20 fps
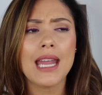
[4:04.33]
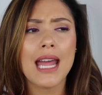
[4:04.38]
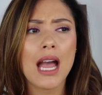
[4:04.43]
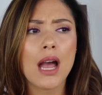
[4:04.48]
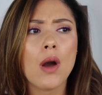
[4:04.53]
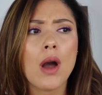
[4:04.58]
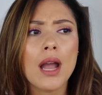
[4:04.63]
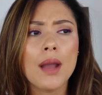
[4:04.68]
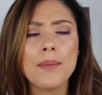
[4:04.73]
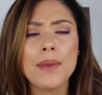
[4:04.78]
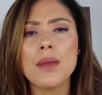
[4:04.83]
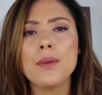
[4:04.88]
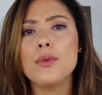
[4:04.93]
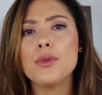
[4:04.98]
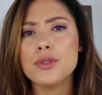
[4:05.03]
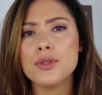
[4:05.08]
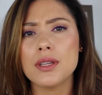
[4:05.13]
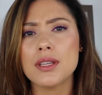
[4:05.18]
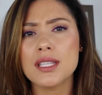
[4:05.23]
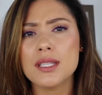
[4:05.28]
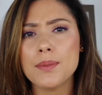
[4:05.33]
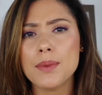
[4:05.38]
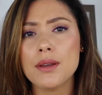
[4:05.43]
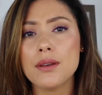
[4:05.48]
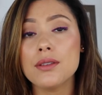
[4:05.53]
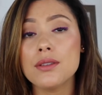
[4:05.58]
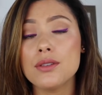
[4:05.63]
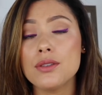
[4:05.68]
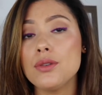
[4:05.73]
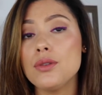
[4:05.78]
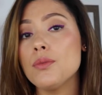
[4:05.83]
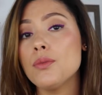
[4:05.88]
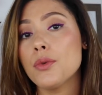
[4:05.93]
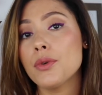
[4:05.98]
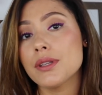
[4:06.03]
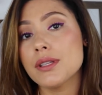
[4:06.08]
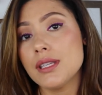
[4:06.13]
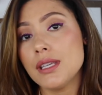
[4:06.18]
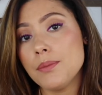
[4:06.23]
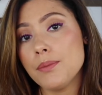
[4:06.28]
and how I'm able to experience you
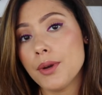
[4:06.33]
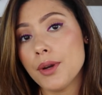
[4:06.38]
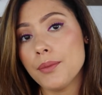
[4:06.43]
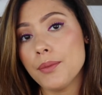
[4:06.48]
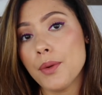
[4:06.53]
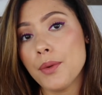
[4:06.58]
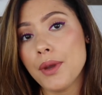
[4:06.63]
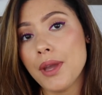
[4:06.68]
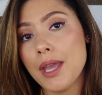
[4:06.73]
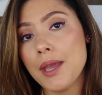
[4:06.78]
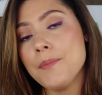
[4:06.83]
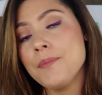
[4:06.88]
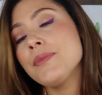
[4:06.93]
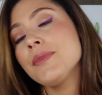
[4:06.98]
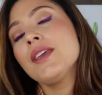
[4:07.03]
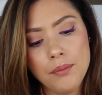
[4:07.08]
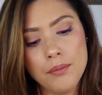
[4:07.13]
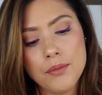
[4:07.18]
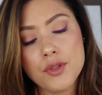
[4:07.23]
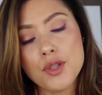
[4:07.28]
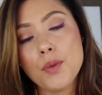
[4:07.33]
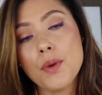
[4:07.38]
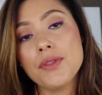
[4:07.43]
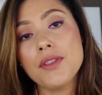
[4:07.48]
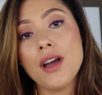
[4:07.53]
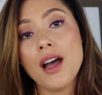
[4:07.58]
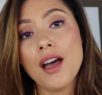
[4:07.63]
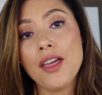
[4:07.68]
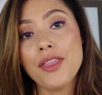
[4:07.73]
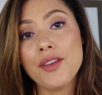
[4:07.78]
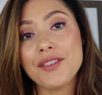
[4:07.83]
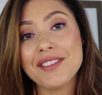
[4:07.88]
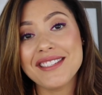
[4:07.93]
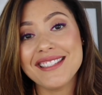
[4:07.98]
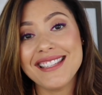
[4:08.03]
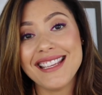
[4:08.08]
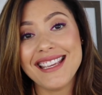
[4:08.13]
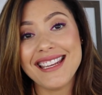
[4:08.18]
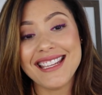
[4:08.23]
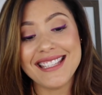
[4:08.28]
more deeper, okay? So what the authors
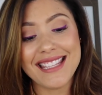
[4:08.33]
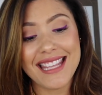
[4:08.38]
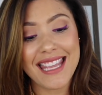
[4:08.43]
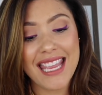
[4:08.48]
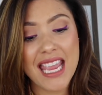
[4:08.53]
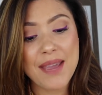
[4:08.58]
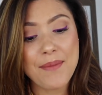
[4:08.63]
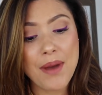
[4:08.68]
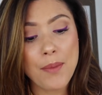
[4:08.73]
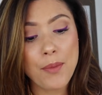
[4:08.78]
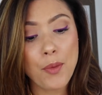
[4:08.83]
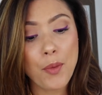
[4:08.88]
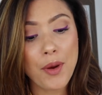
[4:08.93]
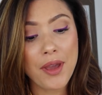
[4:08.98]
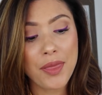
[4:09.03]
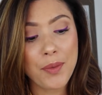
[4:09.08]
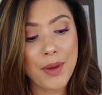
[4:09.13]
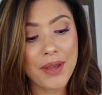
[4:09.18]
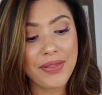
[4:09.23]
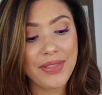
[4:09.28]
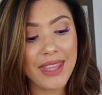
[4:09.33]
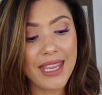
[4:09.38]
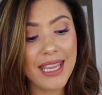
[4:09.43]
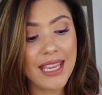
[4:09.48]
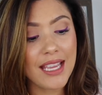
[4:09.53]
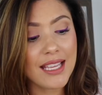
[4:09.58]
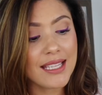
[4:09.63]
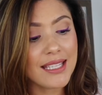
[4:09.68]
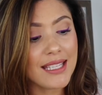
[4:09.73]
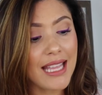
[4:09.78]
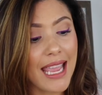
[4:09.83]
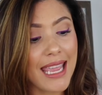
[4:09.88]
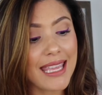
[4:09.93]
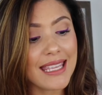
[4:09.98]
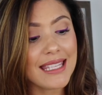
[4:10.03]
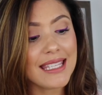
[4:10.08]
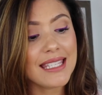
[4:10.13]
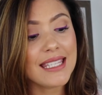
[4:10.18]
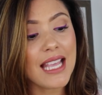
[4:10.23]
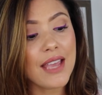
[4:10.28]
did is they came up with what they say
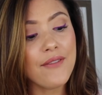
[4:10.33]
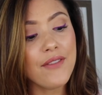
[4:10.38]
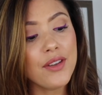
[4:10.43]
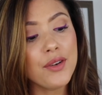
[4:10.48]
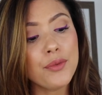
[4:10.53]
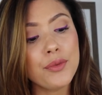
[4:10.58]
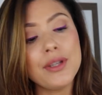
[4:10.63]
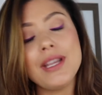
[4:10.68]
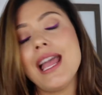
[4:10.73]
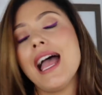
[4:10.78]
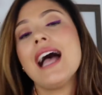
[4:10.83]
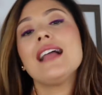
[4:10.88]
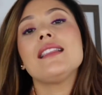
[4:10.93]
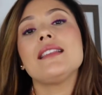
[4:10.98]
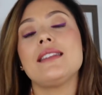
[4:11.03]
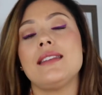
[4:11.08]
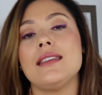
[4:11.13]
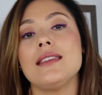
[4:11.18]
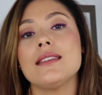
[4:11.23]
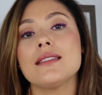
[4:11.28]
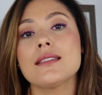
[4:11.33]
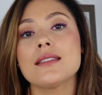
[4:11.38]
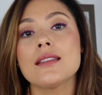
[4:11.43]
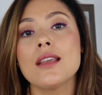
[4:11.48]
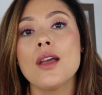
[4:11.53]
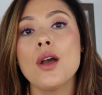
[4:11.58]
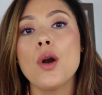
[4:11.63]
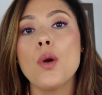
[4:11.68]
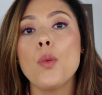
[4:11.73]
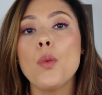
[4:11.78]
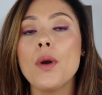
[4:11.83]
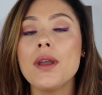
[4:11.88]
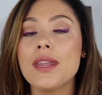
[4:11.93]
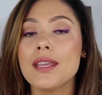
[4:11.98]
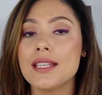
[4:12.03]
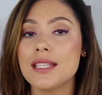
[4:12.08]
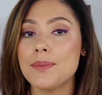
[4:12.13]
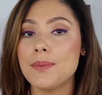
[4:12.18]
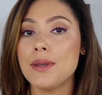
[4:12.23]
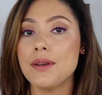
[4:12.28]
7 realities when
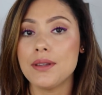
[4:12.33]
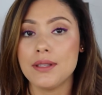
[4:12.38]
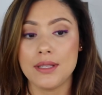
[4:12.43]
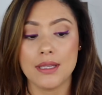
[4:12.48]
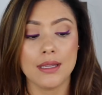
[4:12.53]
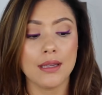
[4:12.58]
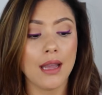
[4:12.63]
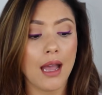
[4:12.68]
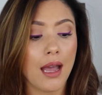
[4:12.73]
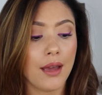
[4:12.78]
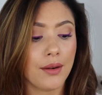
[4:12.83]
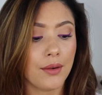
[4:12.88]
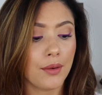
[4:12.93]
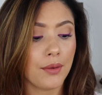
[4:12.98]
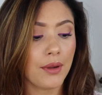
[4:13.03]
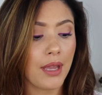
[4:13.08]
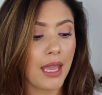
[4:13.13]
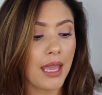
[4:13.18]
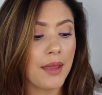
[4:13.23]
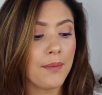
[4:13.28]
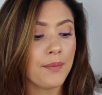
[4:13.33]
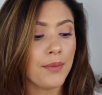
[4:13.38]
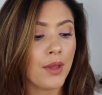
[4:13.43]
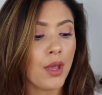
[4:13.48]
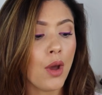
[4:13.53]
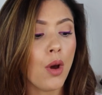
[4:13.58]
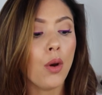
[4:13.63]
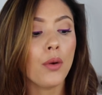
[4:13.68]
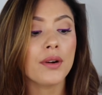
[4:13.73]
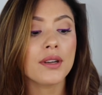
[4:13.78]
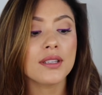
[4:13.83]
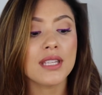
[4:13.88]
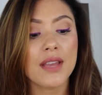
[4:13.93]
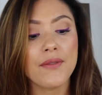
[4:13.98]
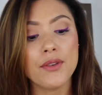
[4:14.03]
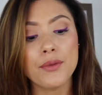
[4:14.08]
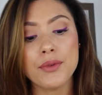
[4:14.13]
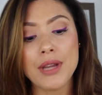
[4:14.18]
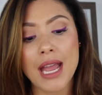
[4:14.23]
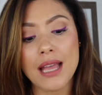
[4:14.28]
experiencing God, okay? Or
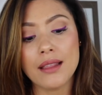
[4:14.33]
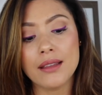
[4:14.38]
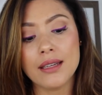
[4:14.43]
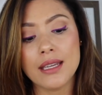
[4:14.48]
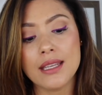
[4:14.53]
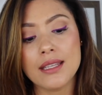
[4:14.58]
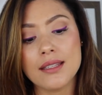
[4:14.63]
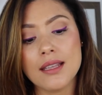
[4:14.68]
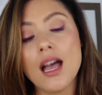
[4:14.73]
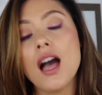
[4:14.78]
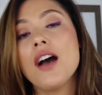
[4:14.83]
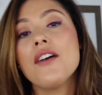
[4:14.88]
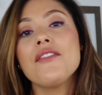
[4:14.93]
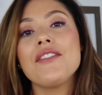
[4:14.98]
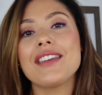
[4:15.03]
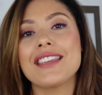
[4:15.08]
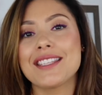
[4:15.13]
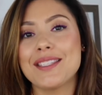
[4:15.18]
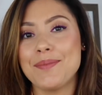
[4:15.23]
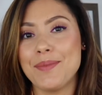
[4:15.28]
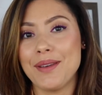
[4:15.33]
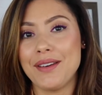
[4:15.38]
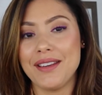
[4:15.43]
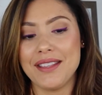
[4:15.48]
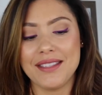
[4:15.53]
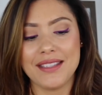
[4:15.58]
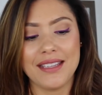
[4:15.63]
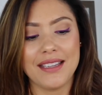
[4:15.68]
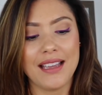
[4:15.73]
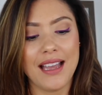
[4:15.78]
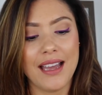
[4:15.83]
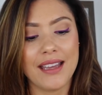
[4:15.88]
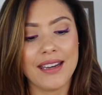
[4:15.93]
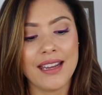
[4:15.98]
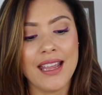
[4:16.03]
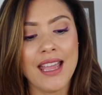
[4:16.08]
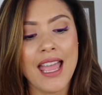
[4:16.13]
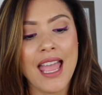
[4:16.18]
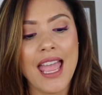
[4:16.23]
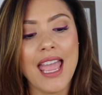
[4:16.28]
7 realities of experiencing God.
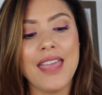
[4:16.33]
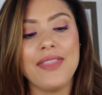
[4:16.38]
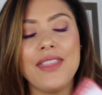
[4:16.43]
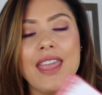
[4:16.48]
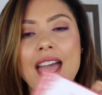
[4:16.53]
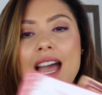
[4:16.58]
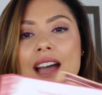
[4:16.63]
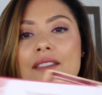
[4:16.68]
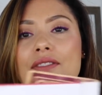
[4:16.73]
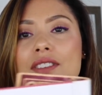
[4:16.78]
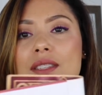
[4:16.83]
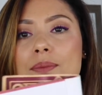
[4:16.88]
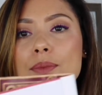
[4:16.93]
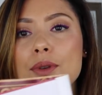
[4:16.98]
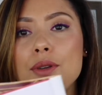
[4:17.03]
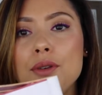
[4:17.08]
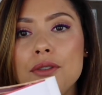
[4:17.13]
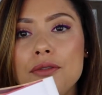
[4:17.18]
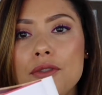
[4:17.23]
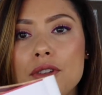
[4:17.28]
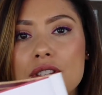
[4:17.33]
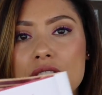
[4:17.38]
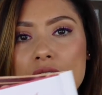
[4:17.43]
And they have this beautiful